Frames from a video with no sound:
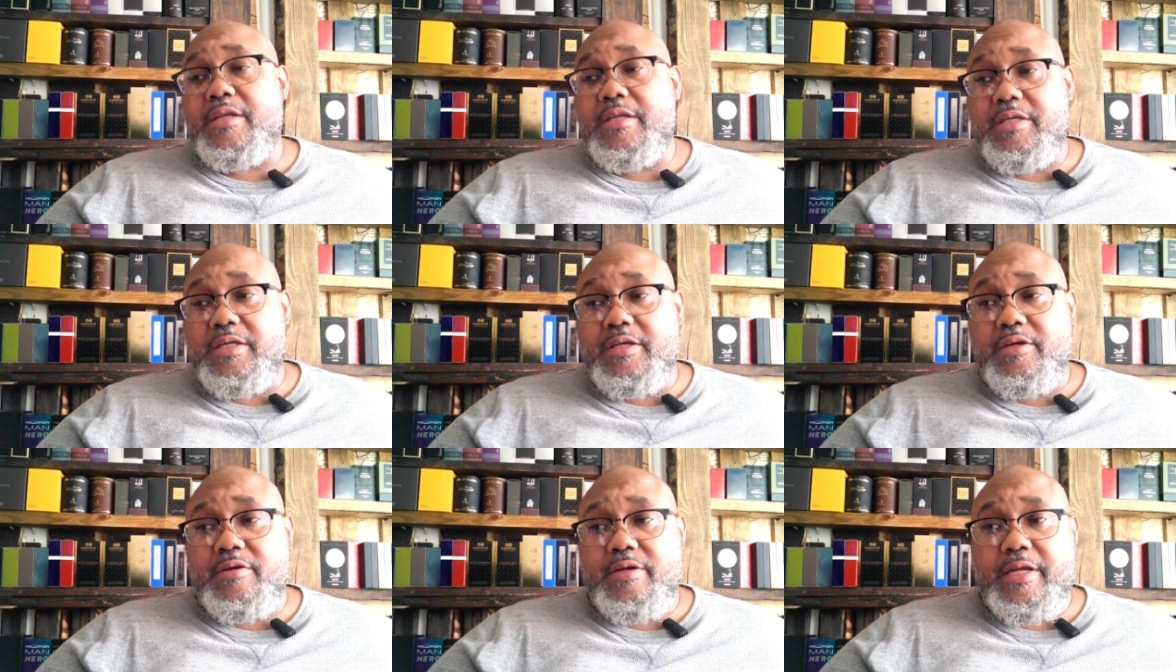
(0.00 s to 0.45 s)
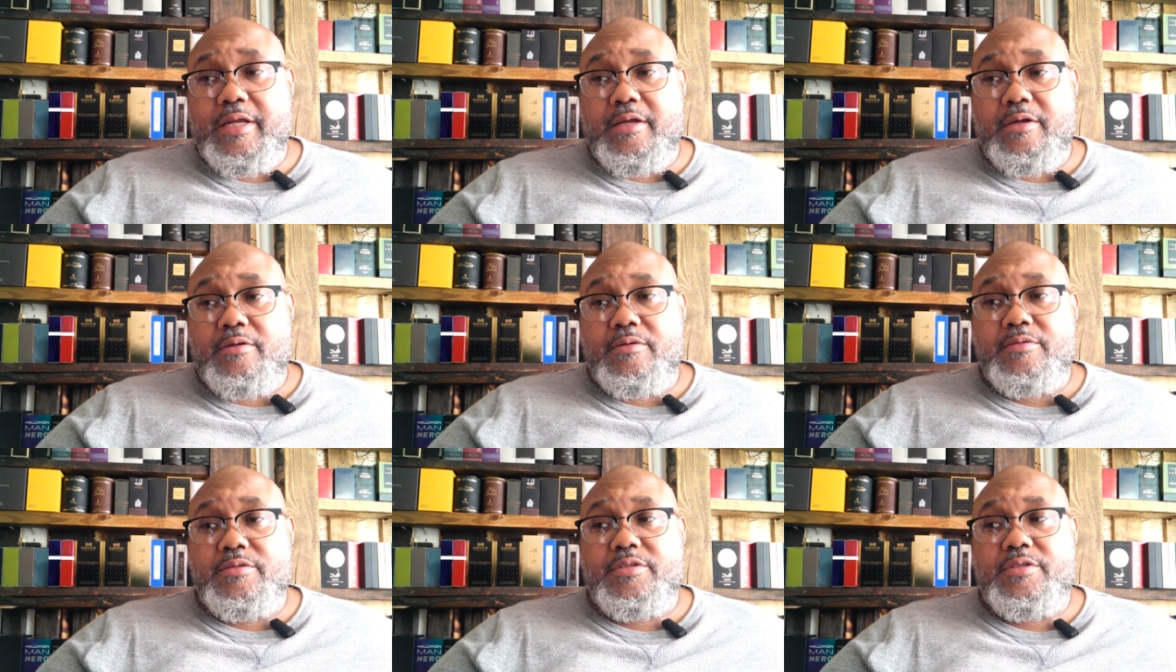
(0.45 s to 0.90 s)
So
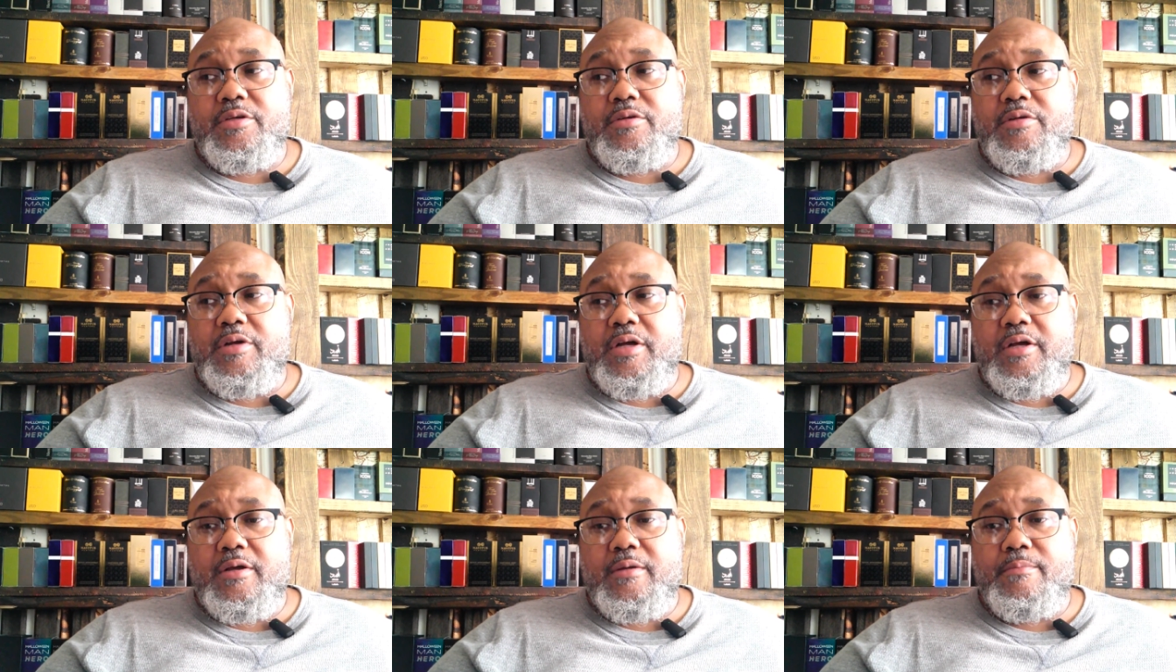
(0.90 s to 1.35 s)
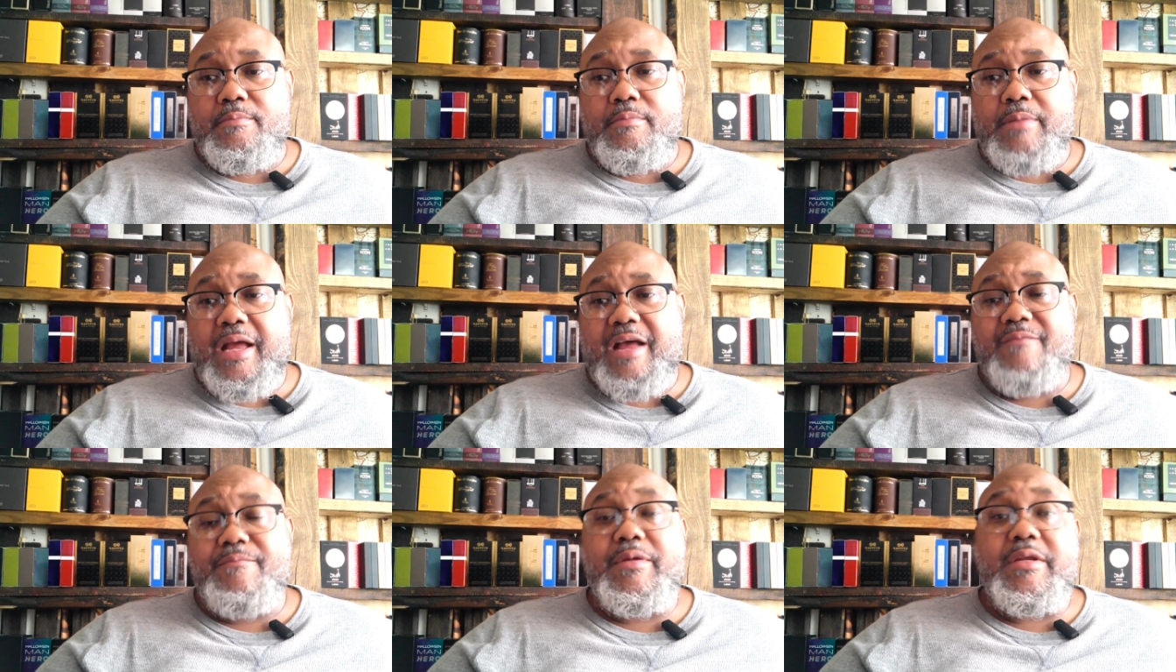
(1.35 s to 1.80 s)
um, I've been
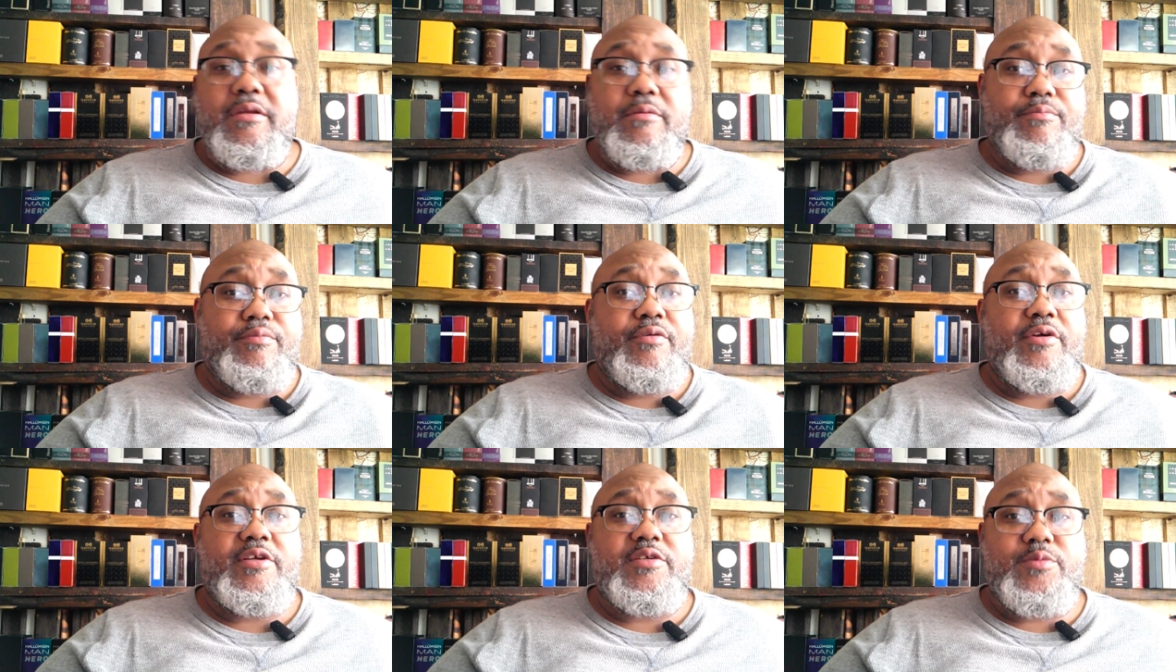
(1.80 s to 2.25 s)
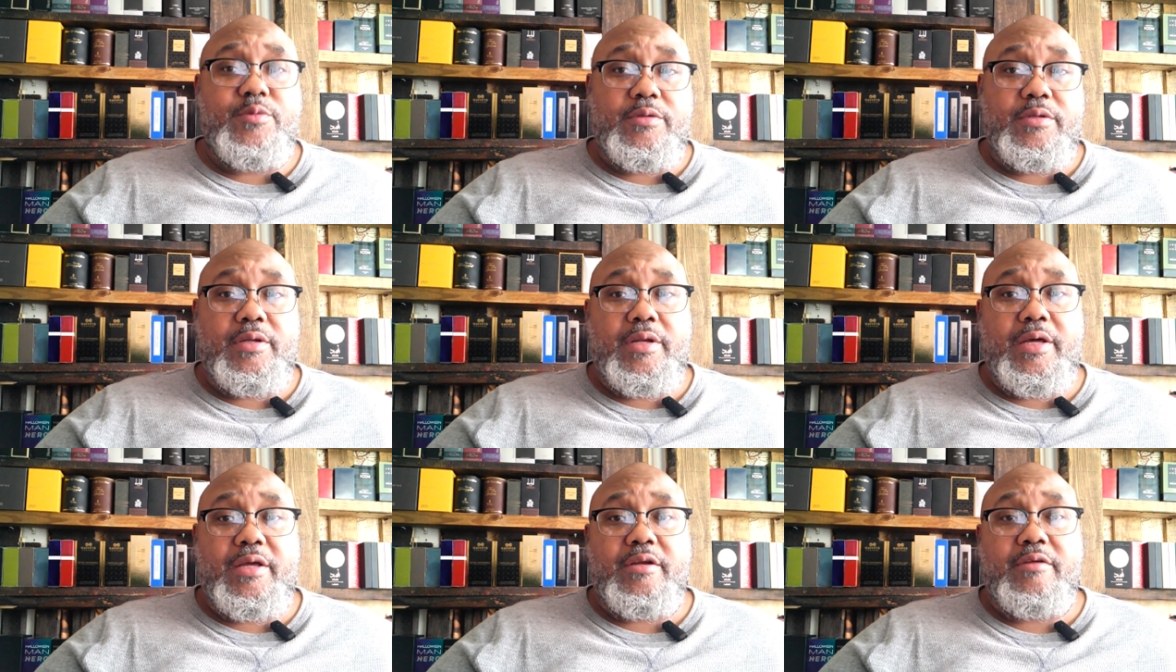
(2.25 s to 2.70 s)
impressed with a lot of
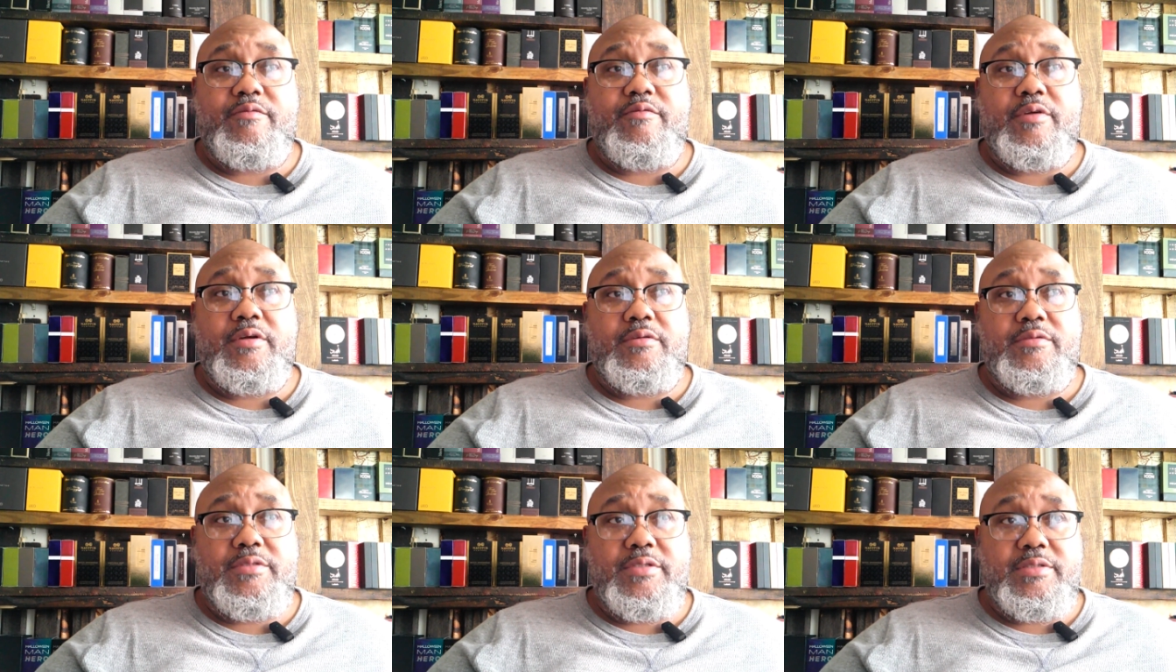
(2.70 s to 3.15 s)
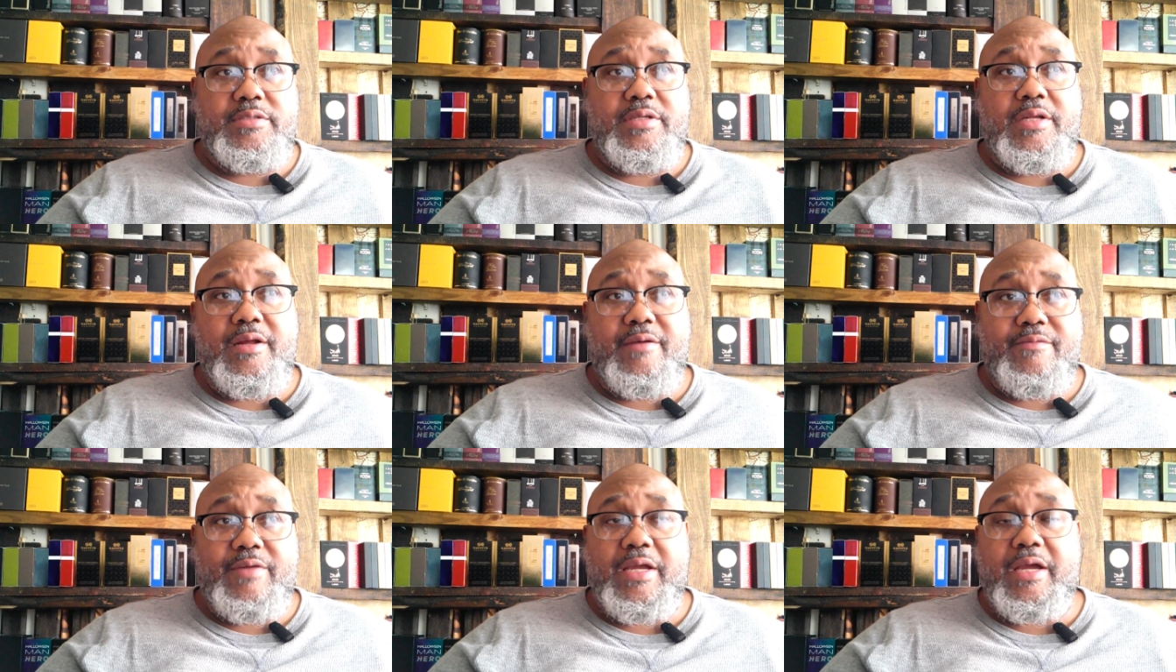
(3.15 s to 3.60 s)
fragrances that I've got from
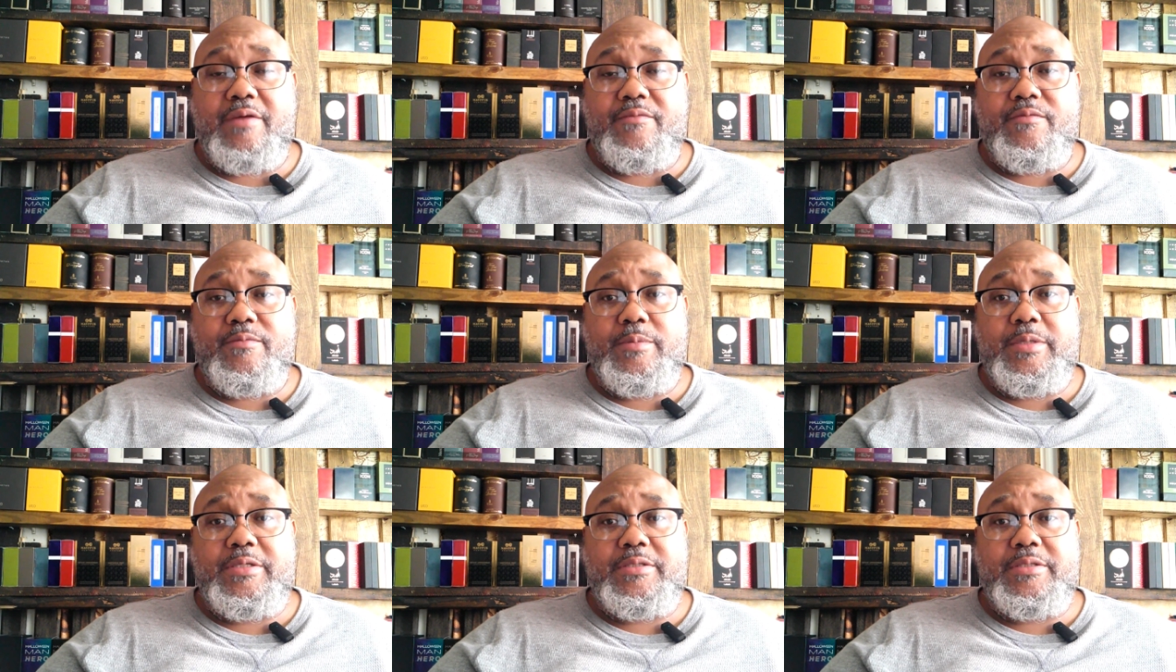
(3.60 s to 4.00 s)
these guys.